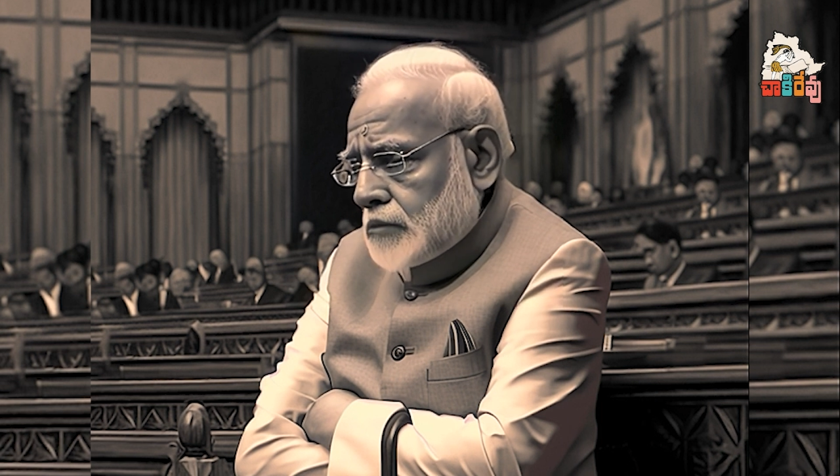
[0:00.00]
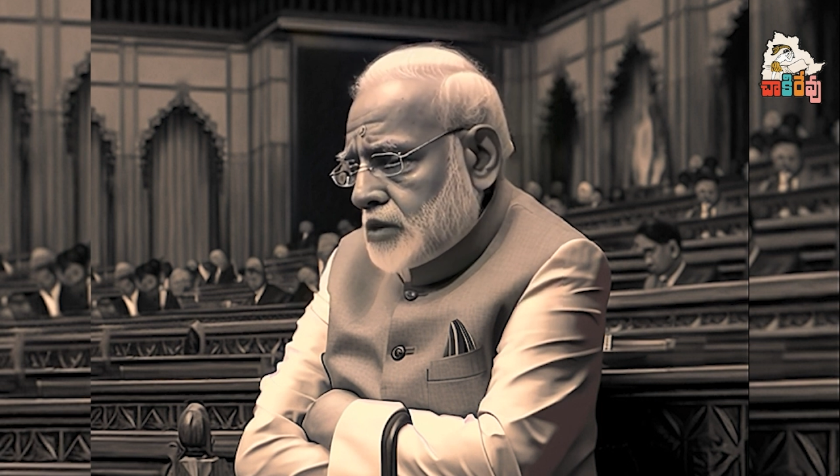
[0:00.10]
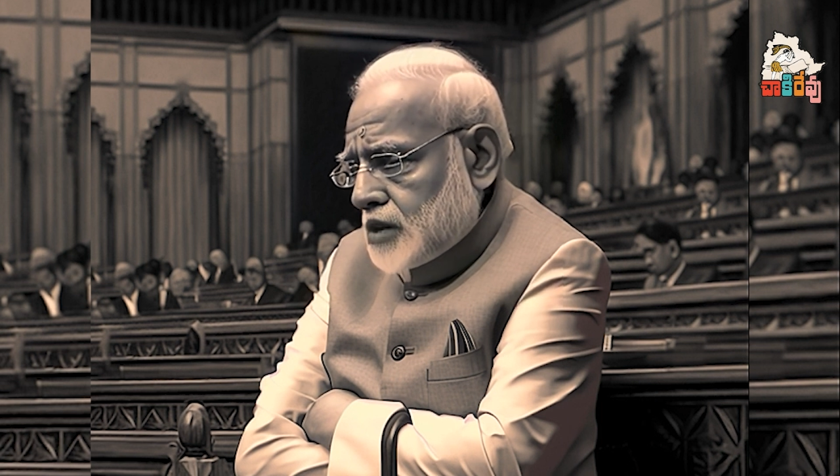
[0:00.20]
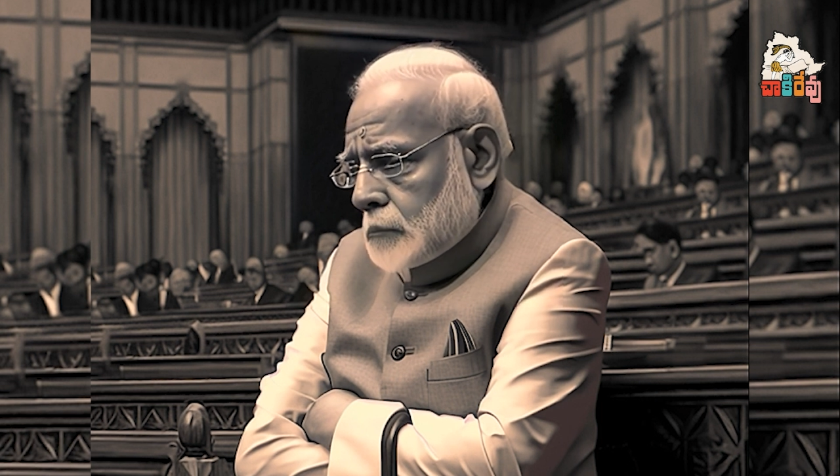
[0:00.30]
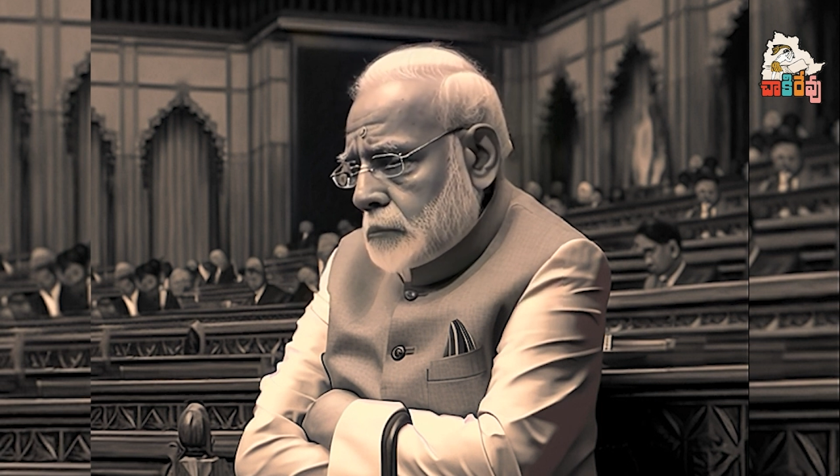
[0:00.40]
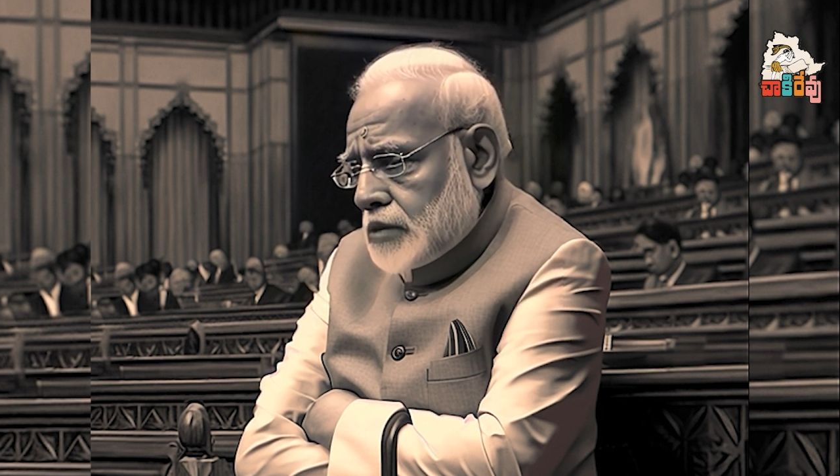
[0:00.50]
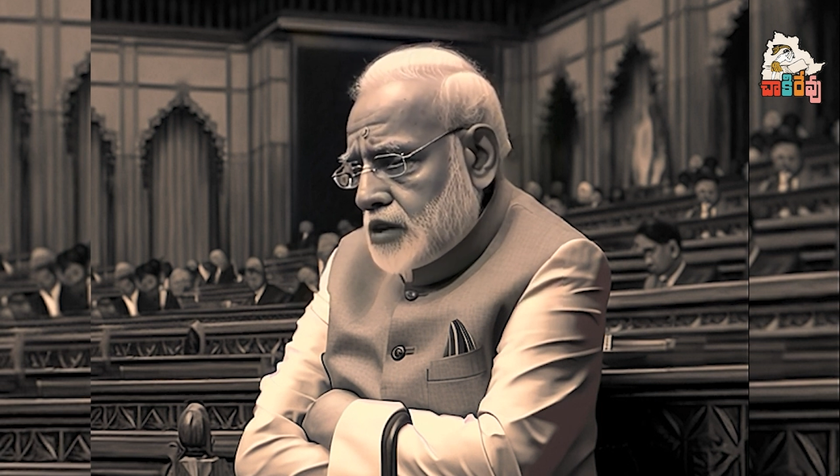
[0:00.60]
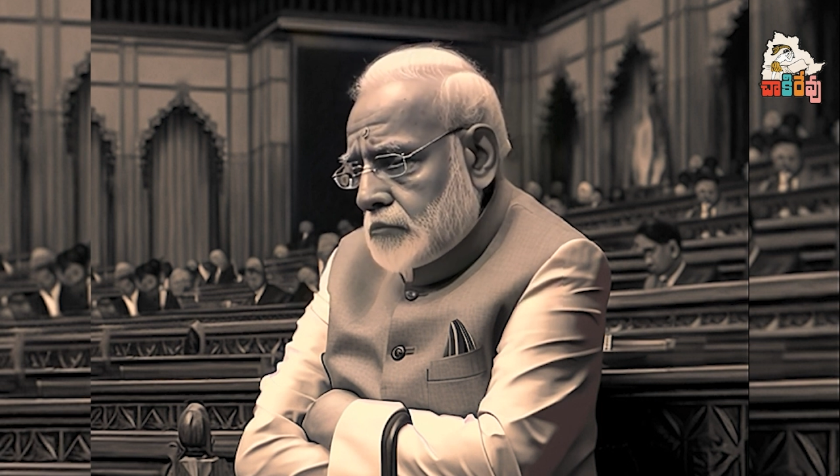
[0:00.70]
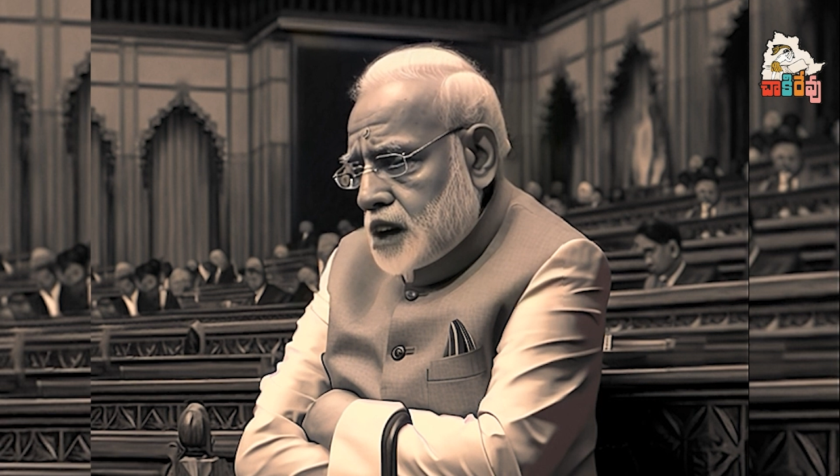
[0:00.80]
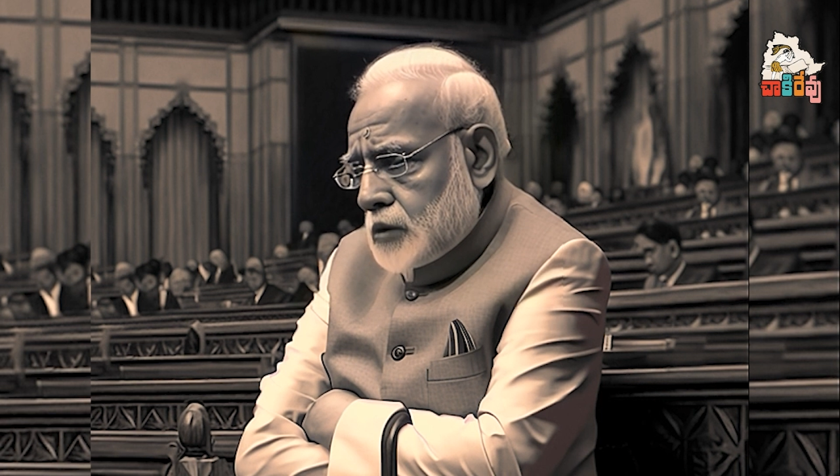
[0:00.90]
So, my
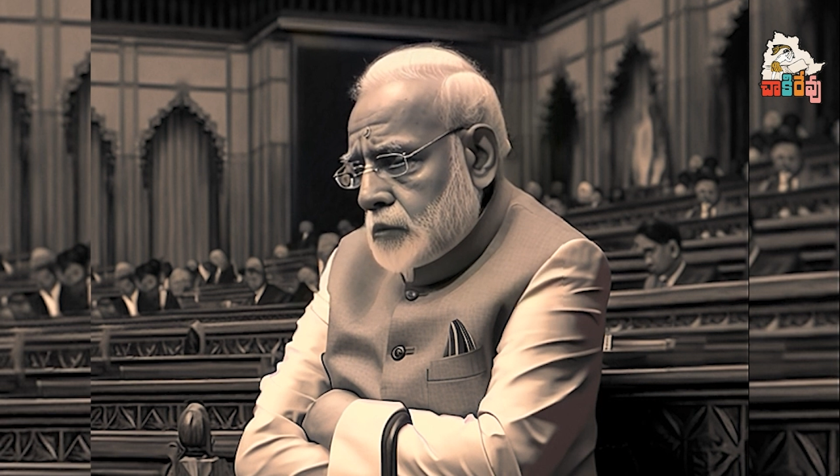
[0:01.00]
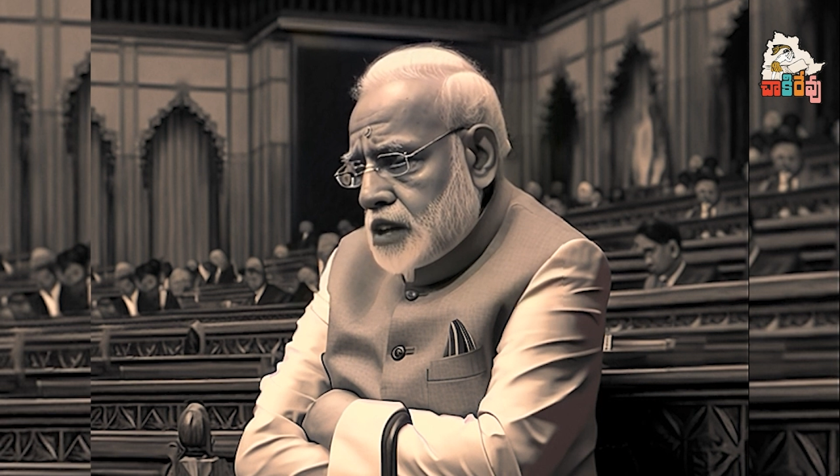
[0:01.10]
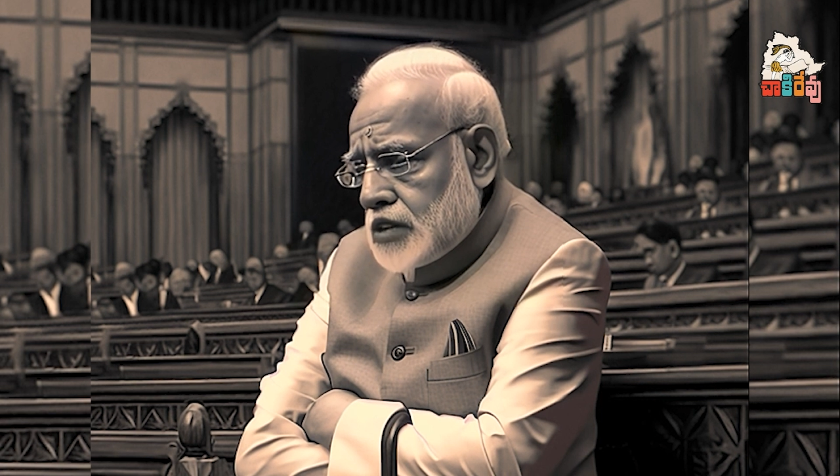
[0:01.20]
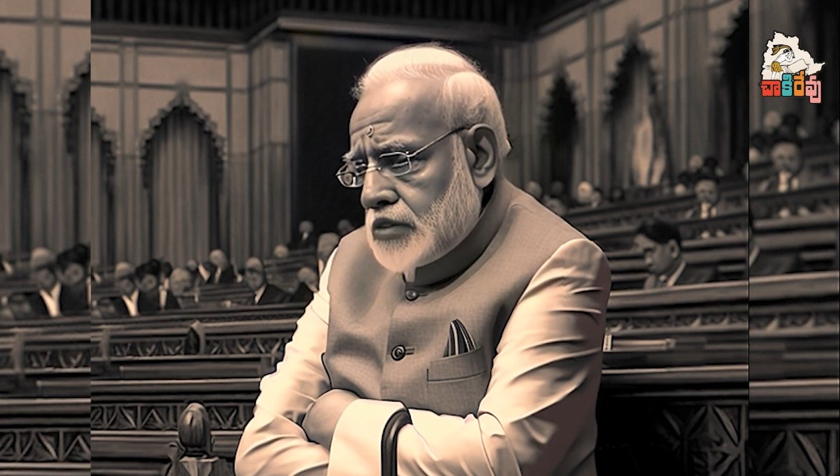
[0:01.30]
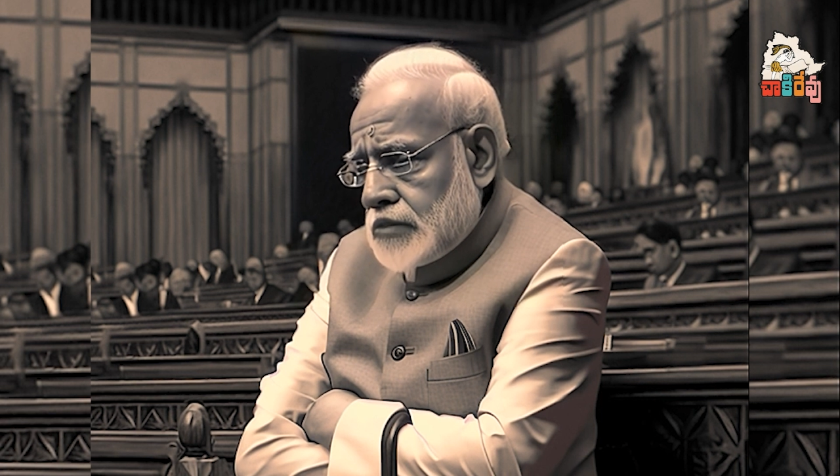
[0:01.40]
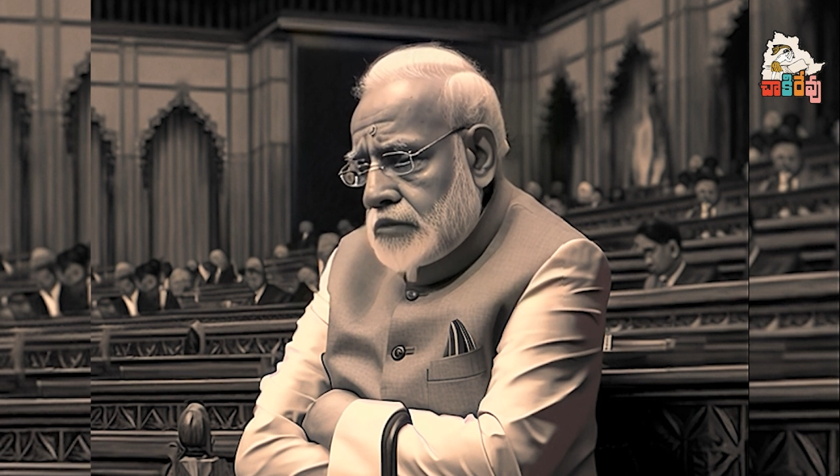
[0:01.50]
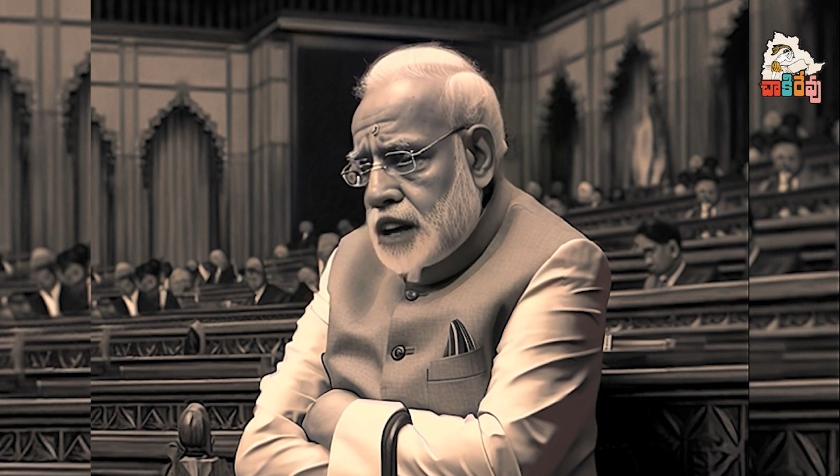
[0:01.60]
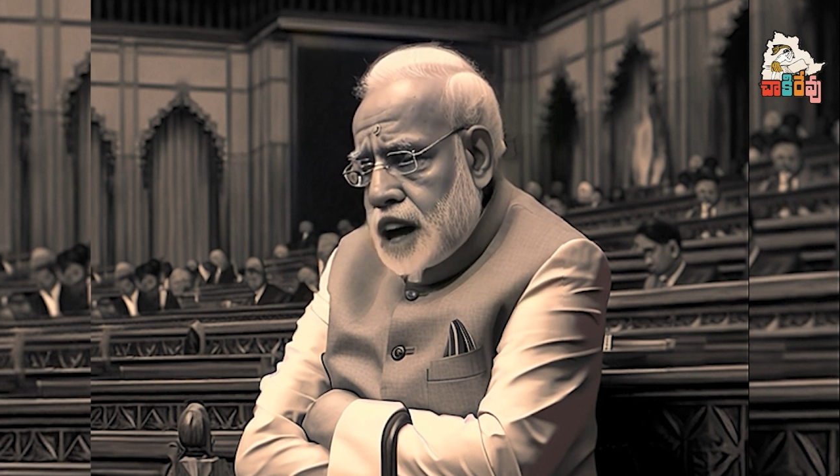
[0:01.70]
dear fellow citizens,